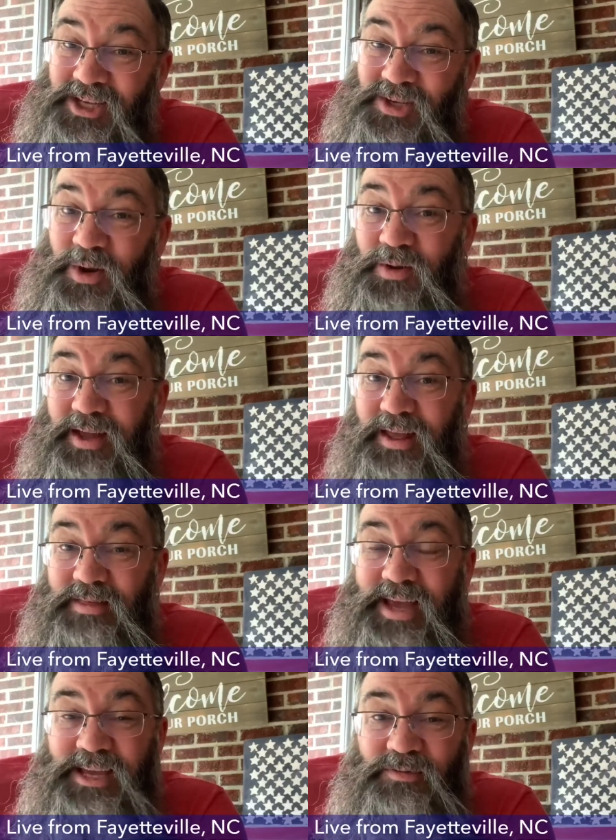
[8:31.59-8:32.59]
So anyway,
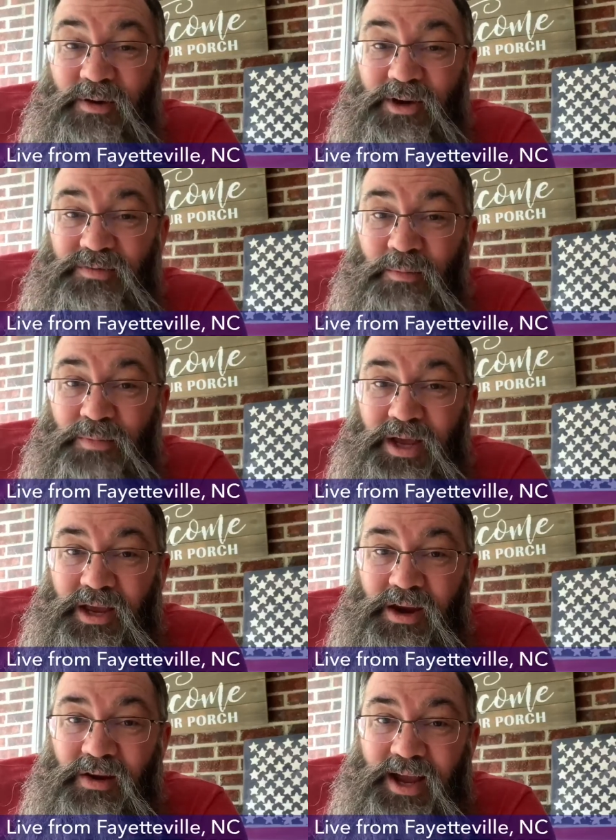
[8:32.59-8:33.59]
thank you folks for being here.